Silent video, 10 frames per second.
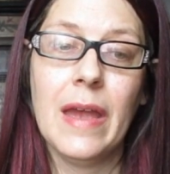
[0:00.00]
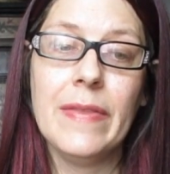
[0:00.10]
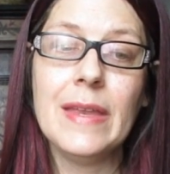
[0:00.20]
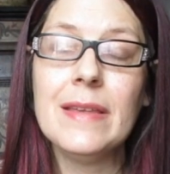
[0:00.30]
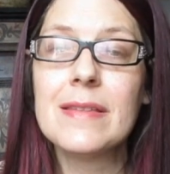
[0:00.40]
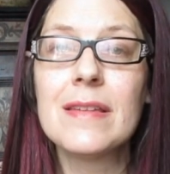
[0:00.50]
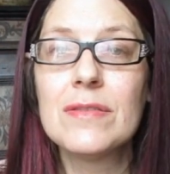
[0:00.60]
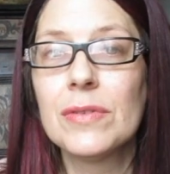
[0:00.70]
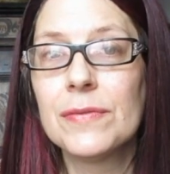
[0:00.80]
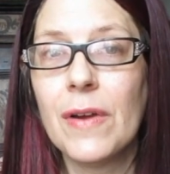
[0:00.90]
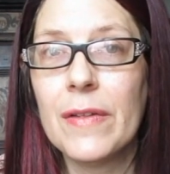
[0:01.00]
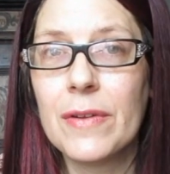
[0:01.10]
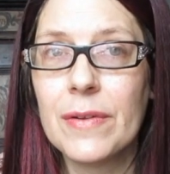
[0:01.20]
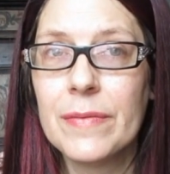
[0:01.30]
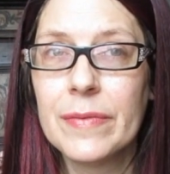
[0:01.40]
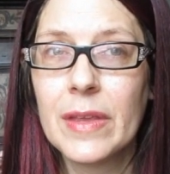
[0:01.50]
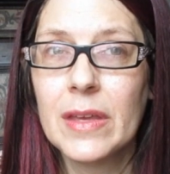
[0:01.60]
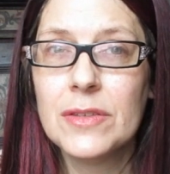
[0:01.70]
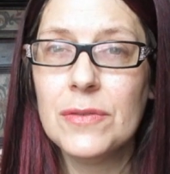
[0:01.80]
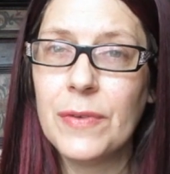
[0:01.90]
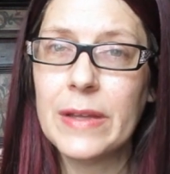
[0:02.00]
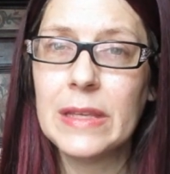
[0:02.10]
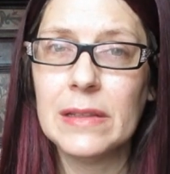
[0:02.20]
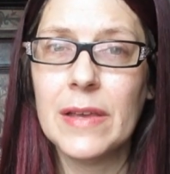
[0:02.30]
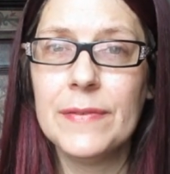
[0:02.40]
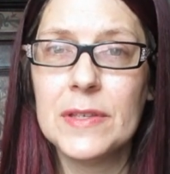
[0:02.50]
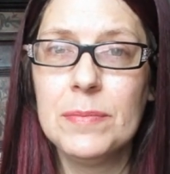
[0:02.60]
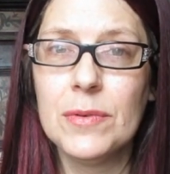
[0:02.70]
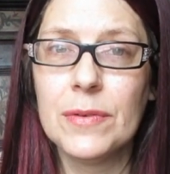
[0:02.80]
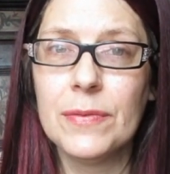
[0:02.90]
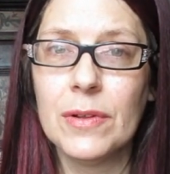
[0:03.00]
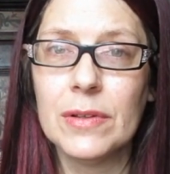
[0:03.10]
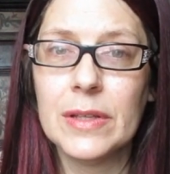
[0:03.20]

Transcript: And then he says to his father, Do you find that life is beautiful?